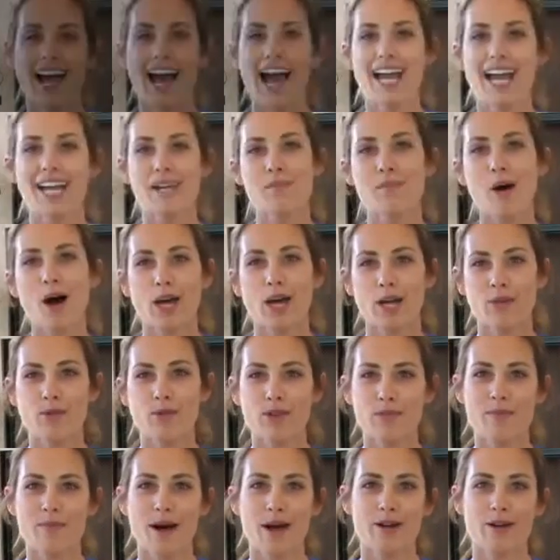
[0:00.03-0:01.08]
Hi, I'm Autumn
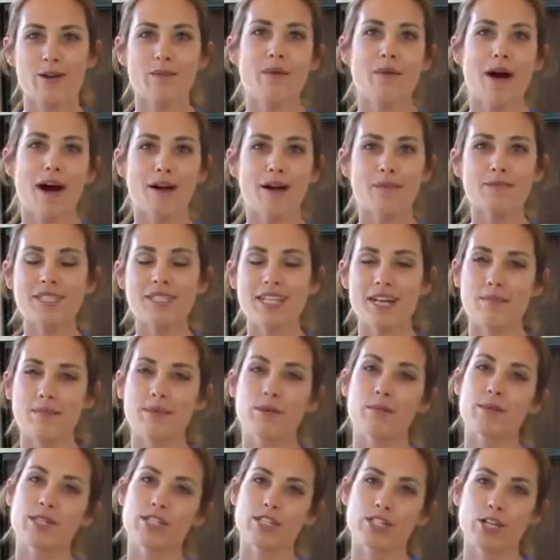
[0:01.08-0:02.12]
with Modern Moms, and I'm
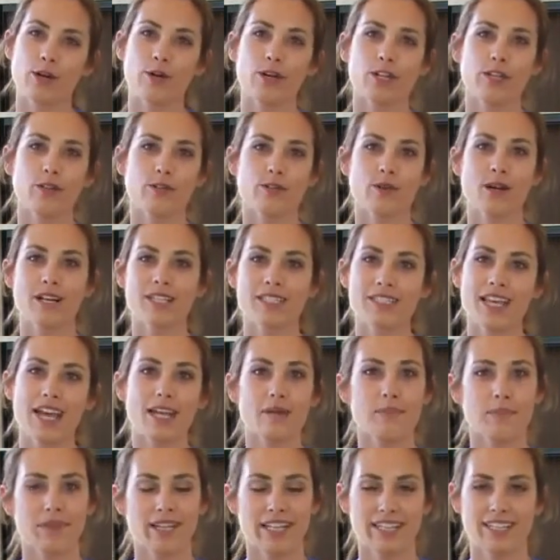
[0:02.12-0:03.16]
going to be showing you a
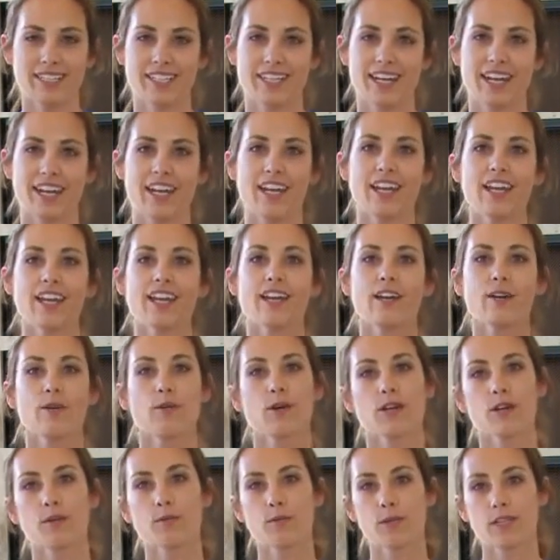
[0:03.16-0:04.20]
side plank today.
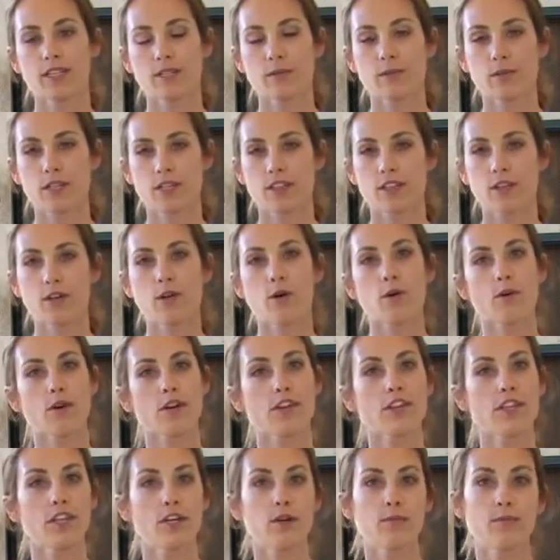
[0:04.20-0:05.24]
We're going to really work the
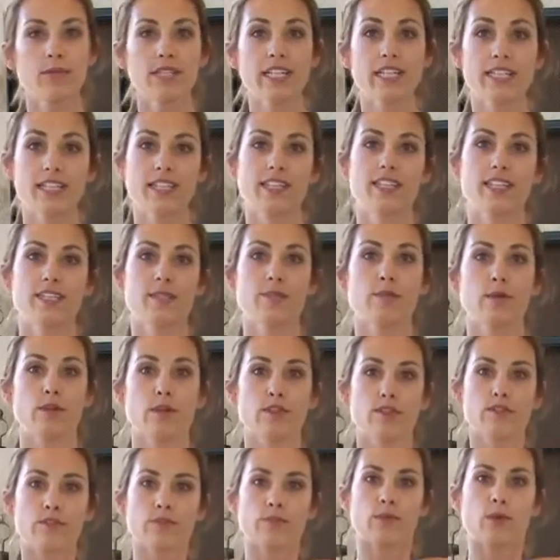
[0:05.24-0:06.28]
core and the obliques in this
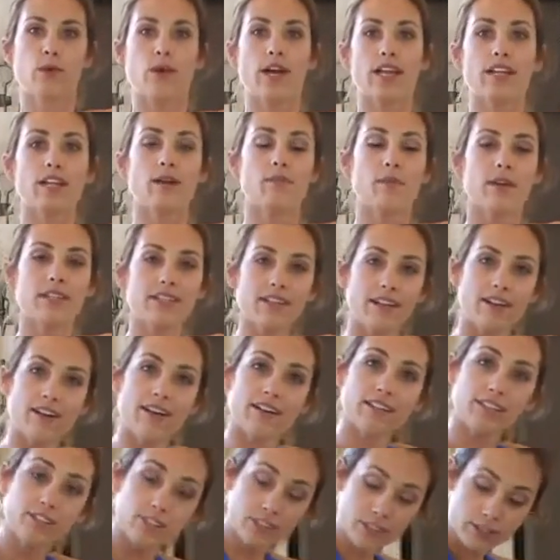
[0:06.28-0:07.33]
move. Go ahead, come on down
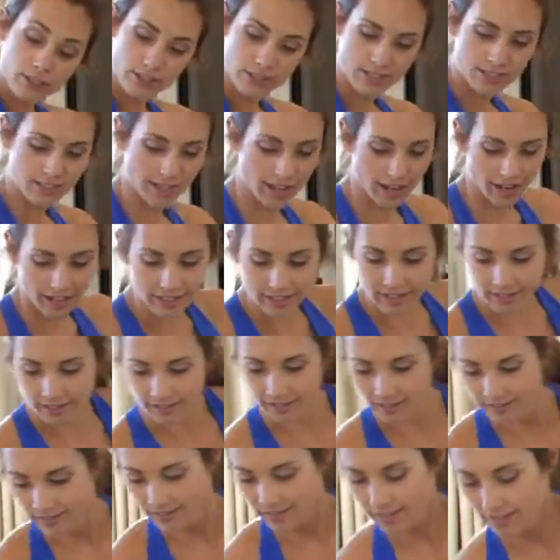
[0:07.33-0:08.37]
onto your side.
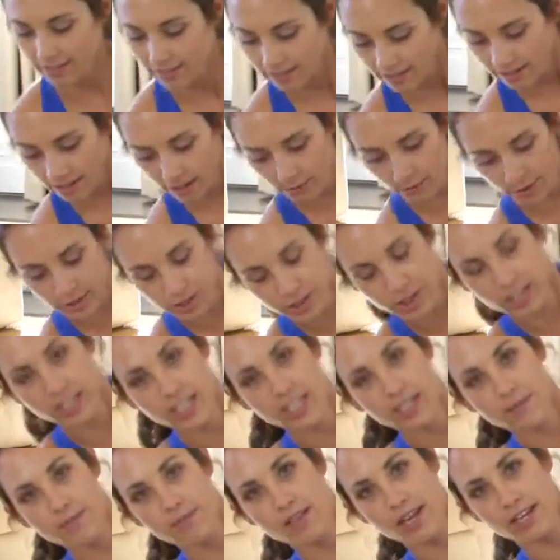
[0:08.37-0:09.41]
I want you to
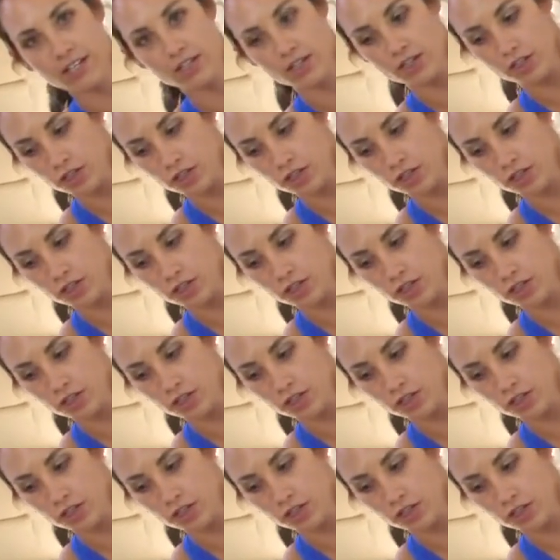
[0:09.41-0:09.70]
keep that